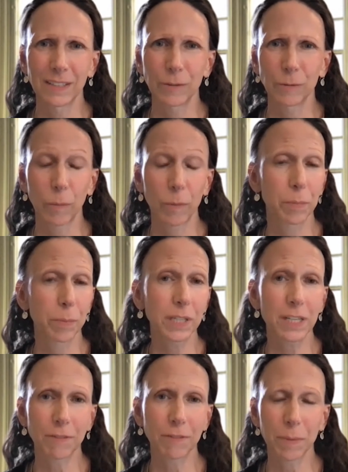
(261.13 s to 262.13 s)
what we
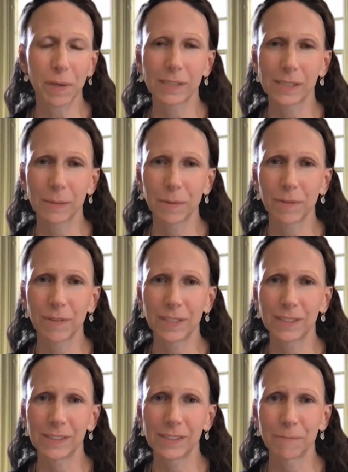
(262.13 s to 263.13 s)
believe about some of
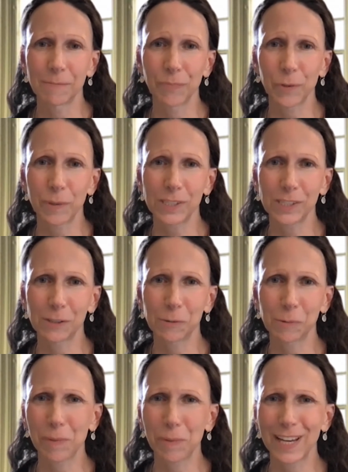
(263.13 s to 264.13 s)
these questions
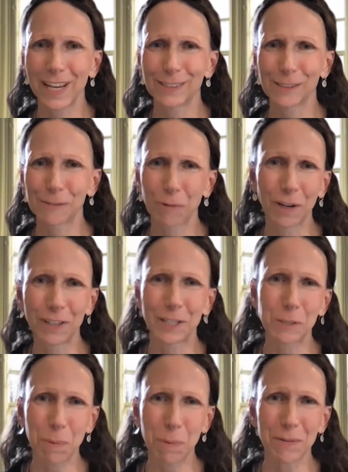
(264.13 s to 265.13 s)
where we can't just run an
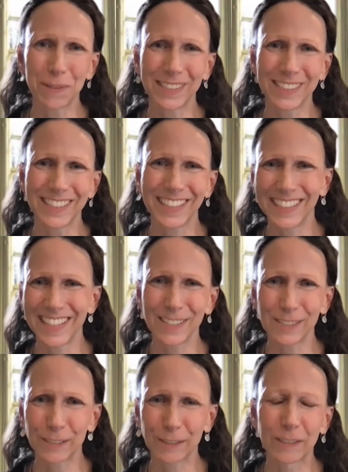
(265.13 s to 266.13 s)
experiment and get an
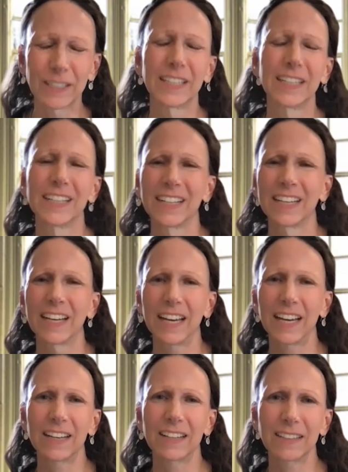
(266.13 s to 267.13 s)
answer.
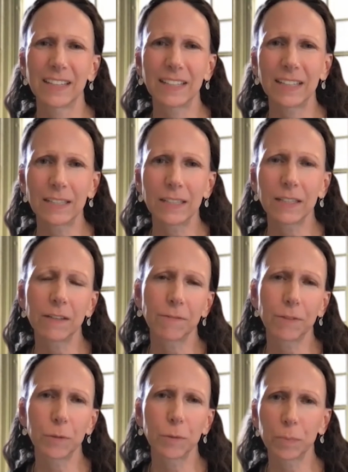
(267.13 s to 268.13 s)
Uh, and I think
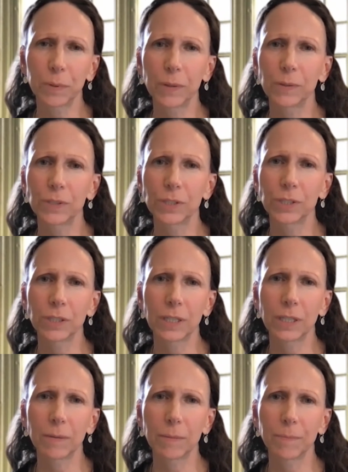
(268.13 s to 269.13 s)
if you approach
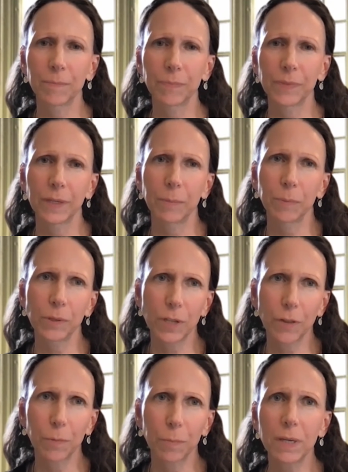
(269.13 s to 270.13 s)
um, approach
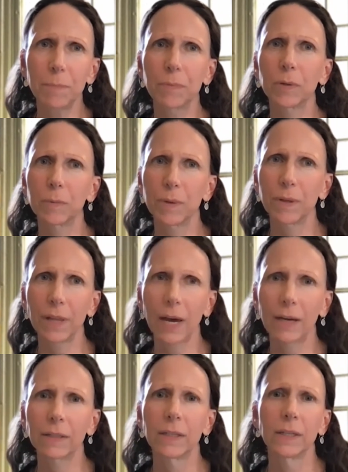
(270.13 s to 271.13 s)
other people with that